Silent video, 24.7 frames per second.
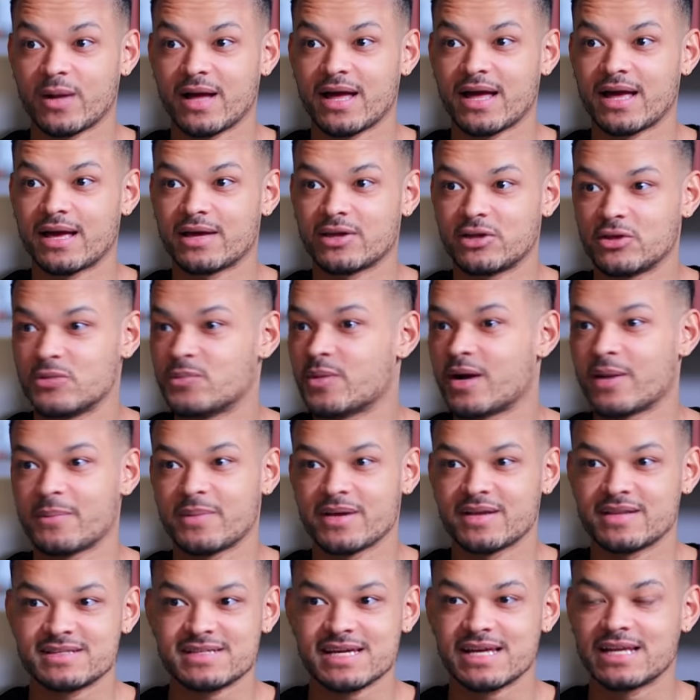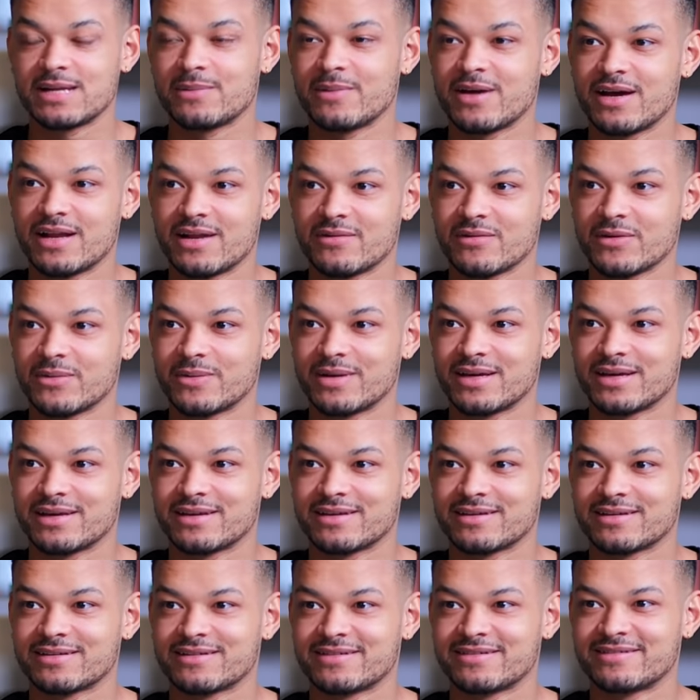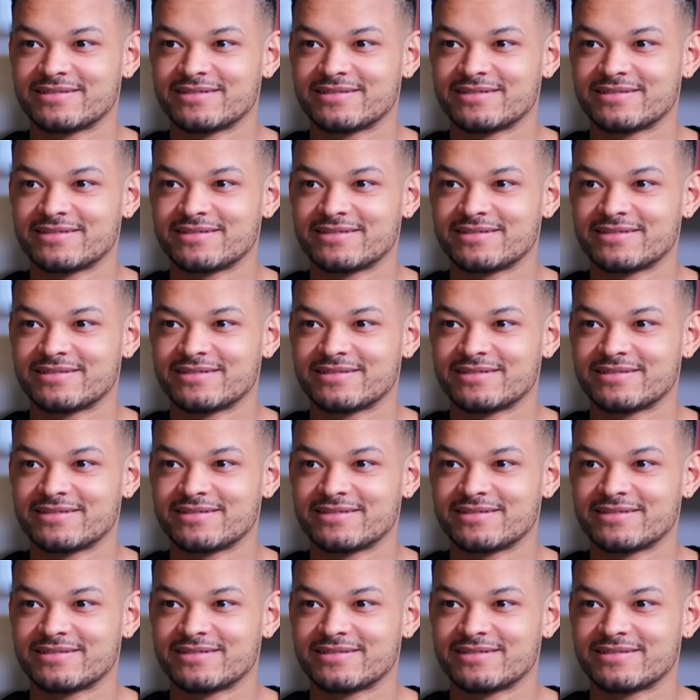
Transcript: where you might be in the Daily Mail every week?